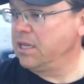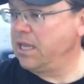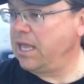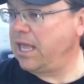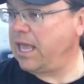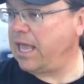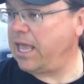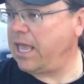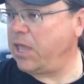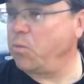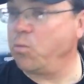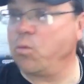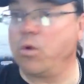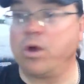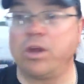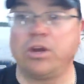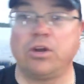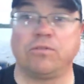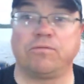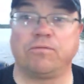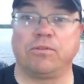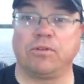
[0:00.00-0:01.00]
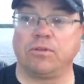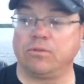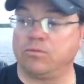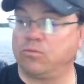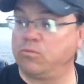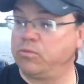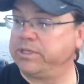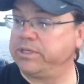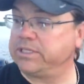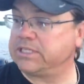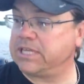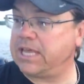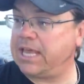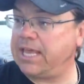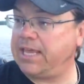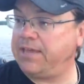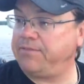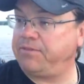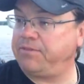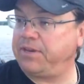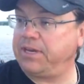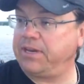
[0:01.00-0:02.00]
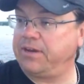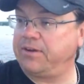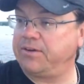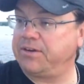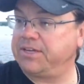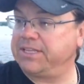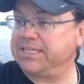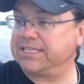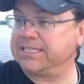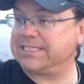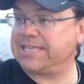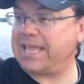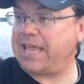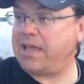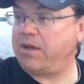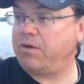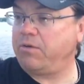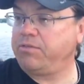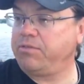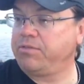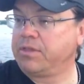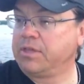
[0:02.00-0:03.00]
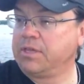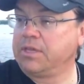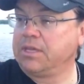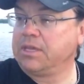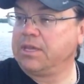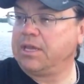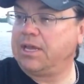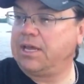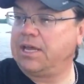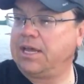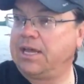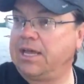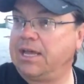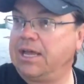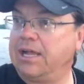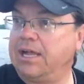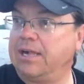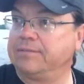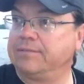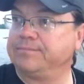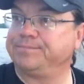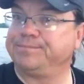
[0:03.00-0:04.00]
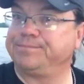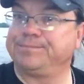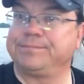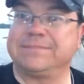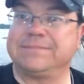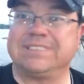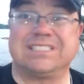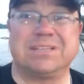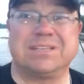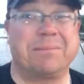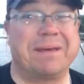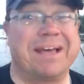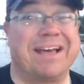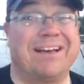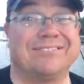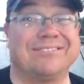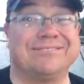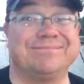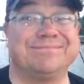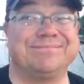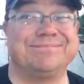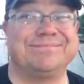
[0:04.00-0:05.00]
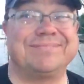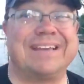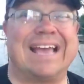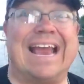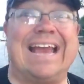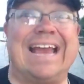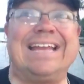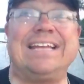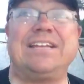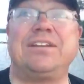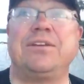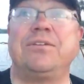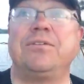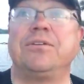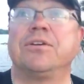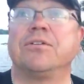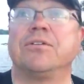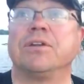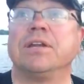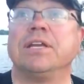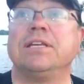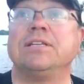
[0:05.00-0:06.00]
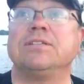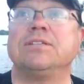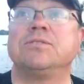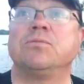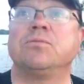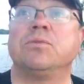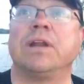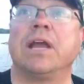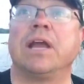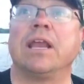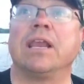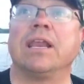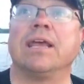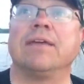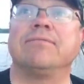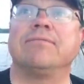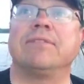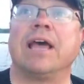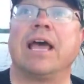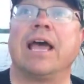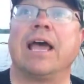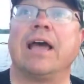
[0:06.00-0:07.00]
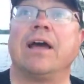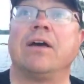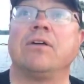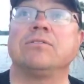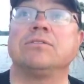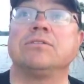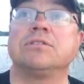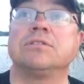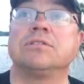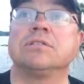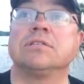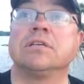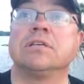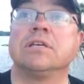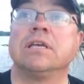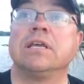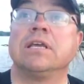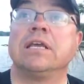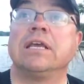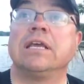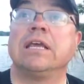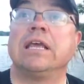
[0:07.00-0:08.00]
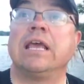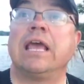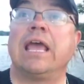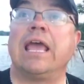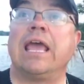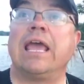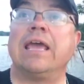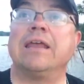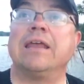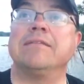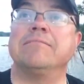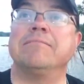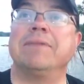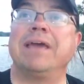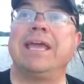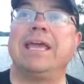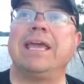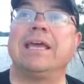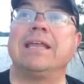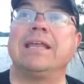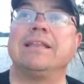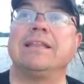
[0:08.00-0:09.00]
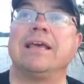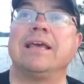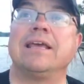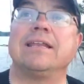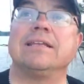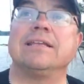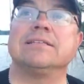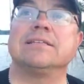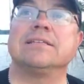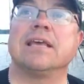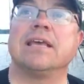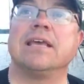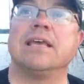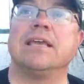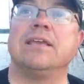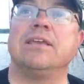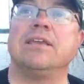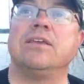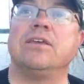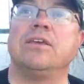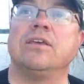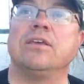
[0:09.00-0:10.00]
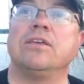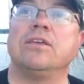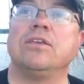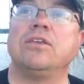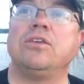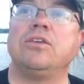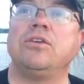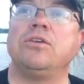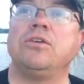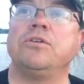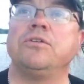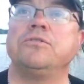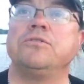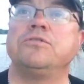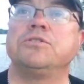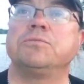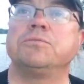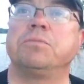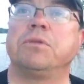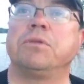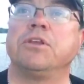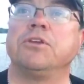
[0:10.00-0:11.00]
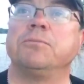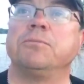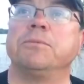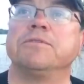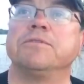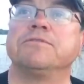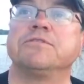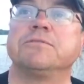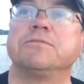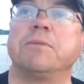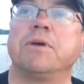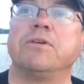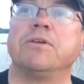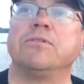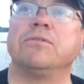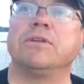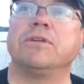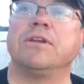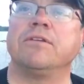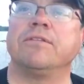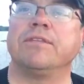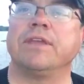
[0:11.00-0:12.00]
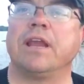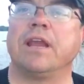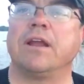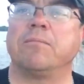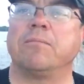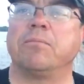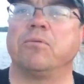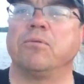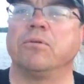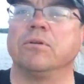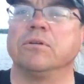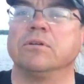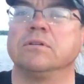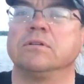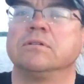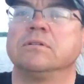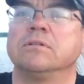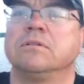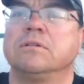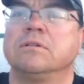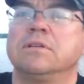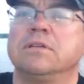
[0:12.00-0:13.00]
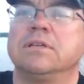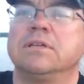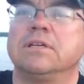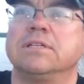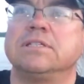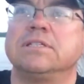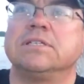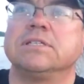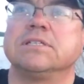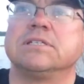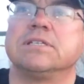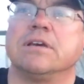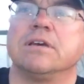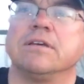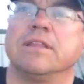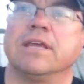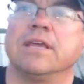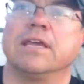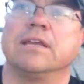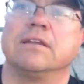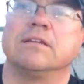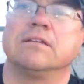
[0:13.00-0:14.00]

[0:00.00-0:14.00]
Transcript: A wonderful Wednesday evening here in the South. It's about 82 degrees when I left the house. And man, that is a huge plume of smoke near the airport. I just saw that.